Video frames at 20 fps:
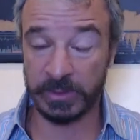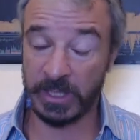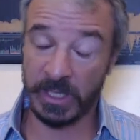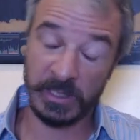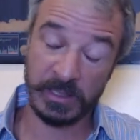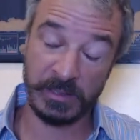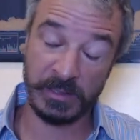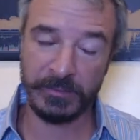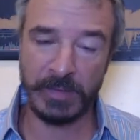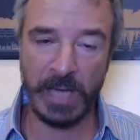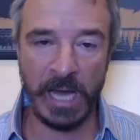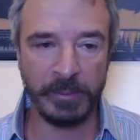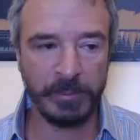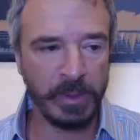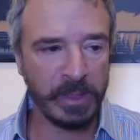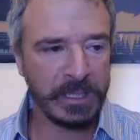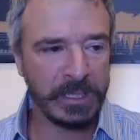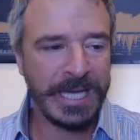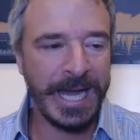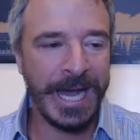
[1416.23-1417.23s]
days have not
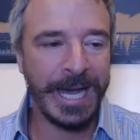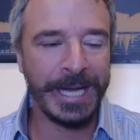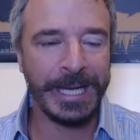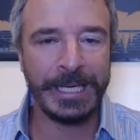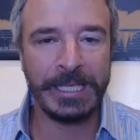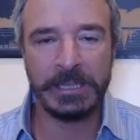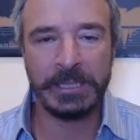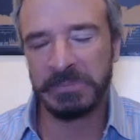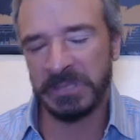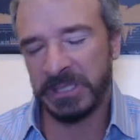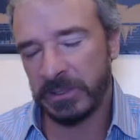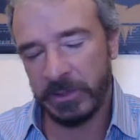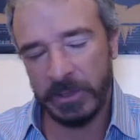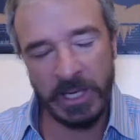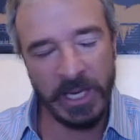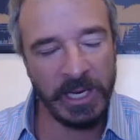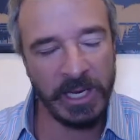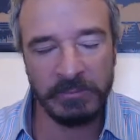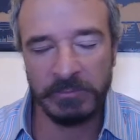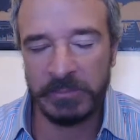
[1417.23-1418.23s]
been kind, but it's
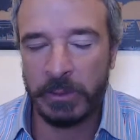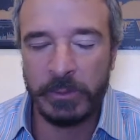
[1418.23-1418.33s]
okay.